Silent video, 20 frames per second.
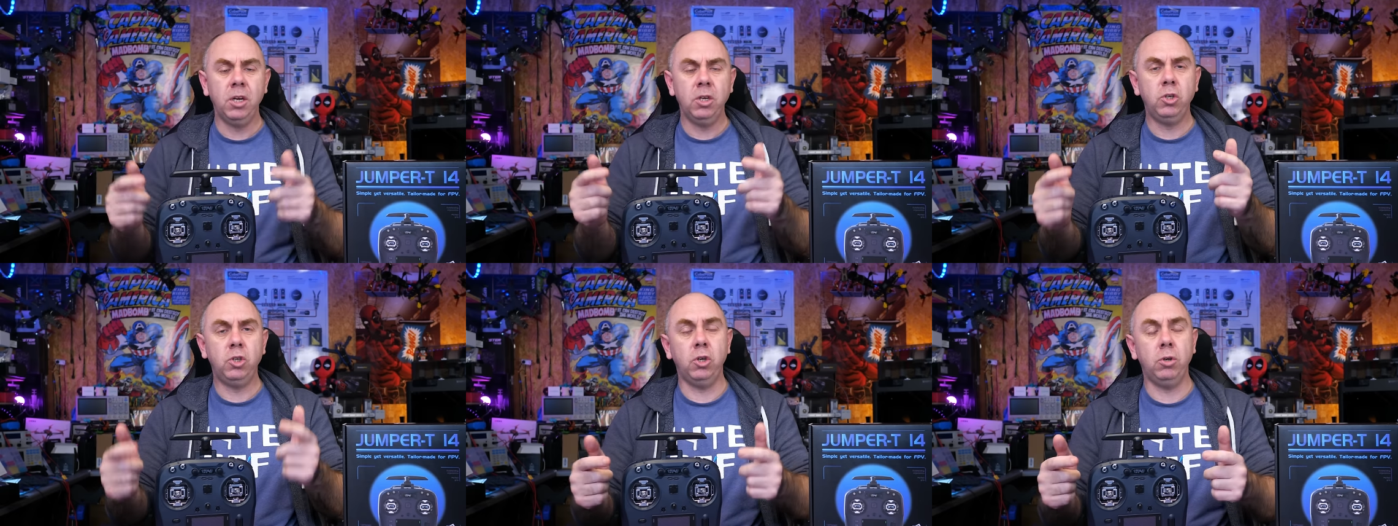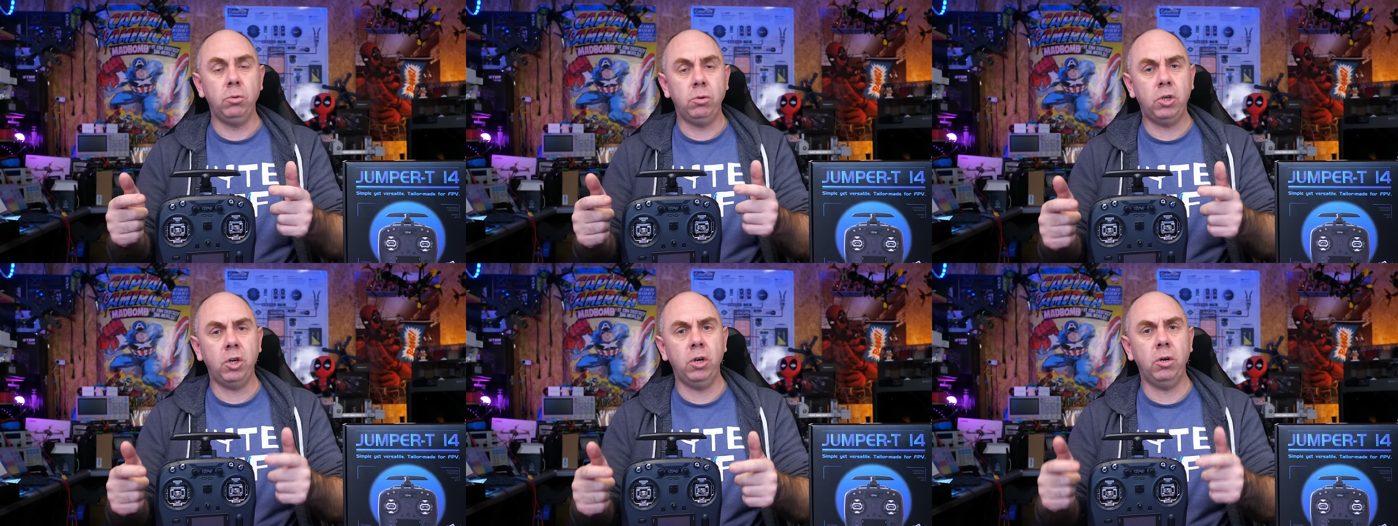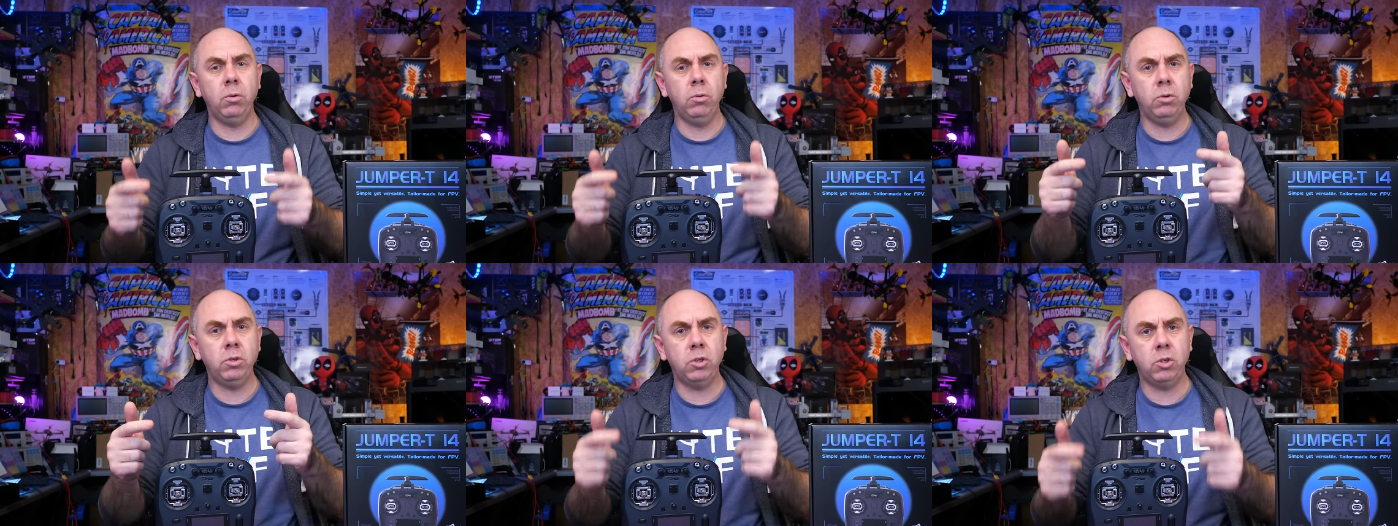2
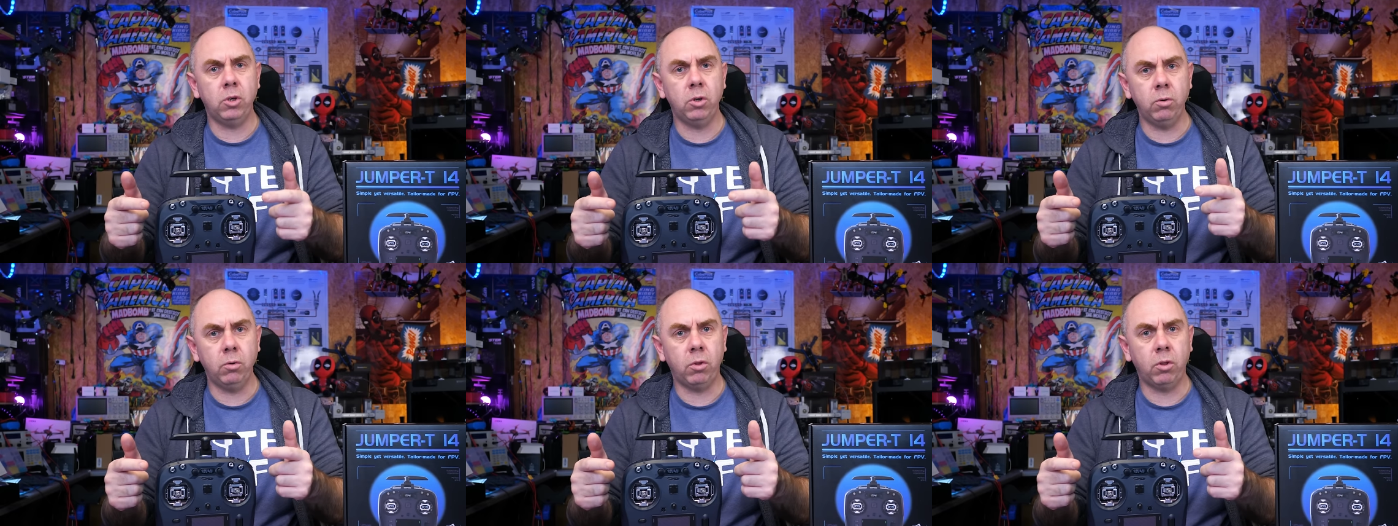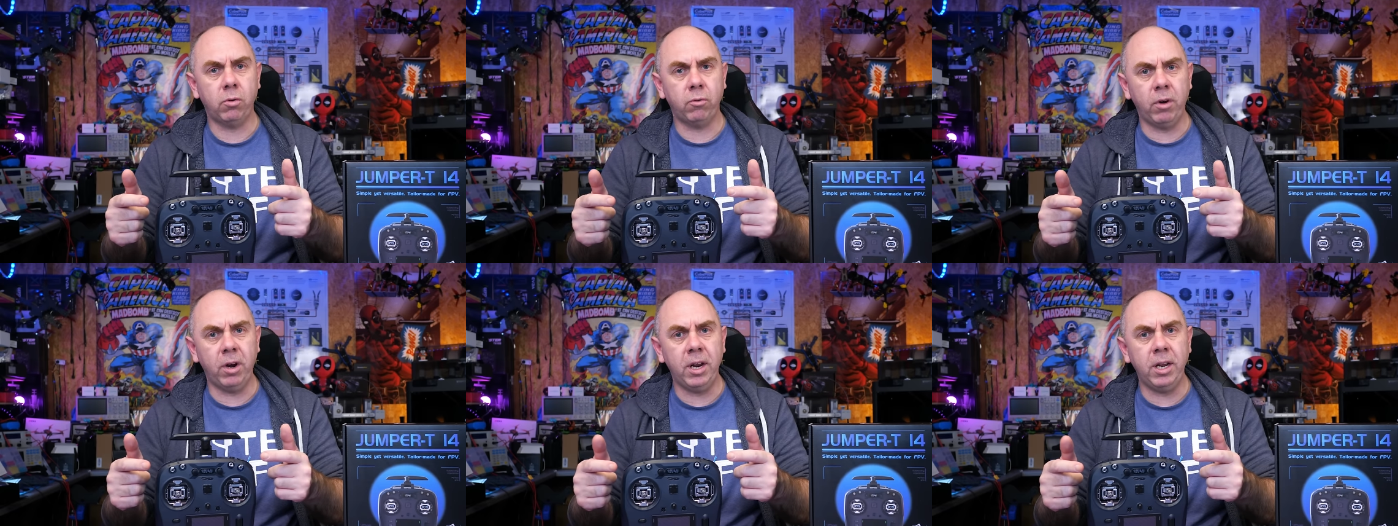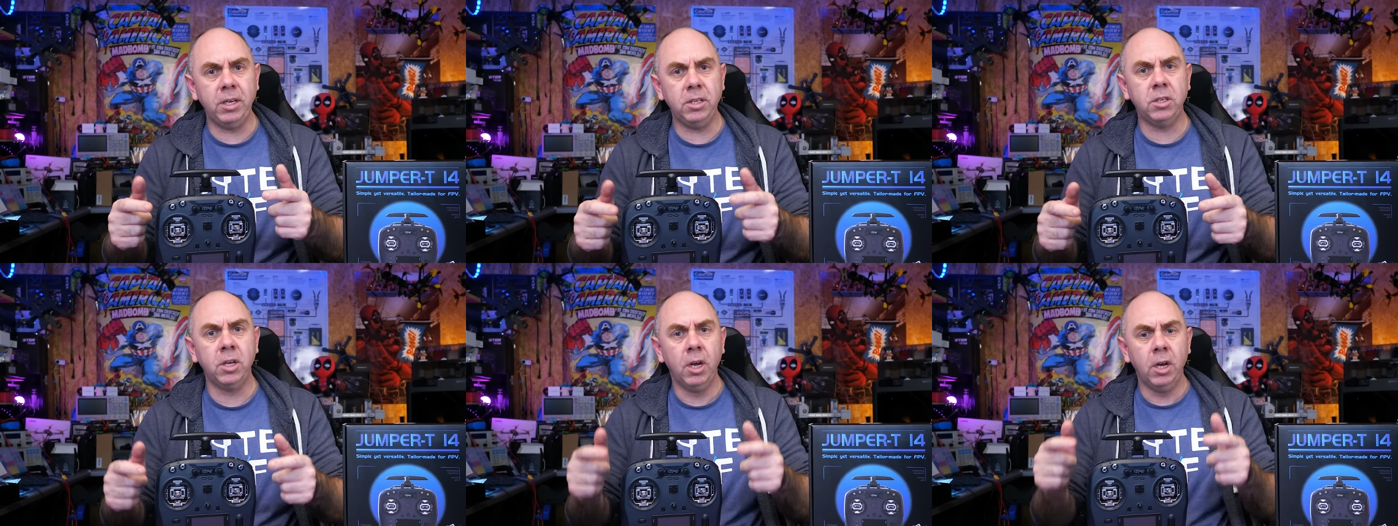twos, 2
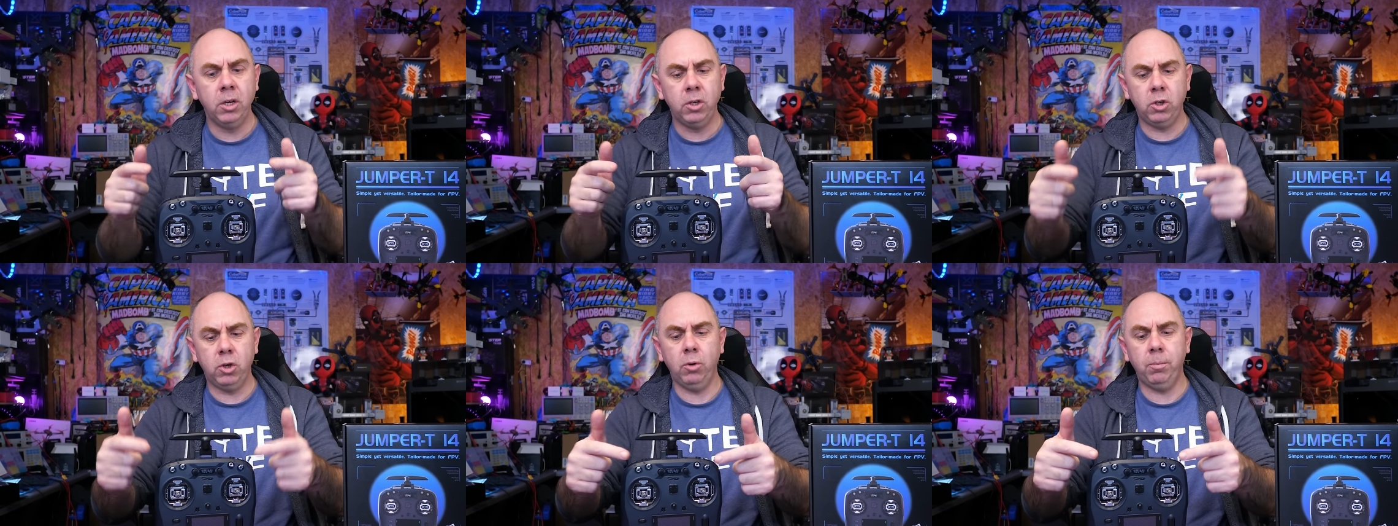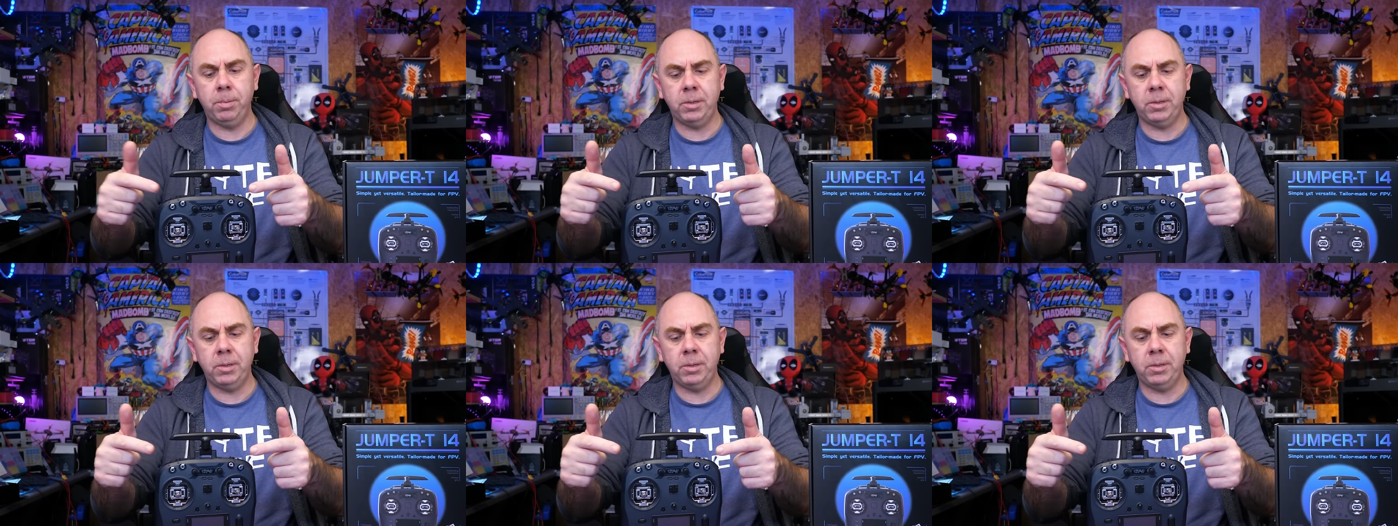threes, 2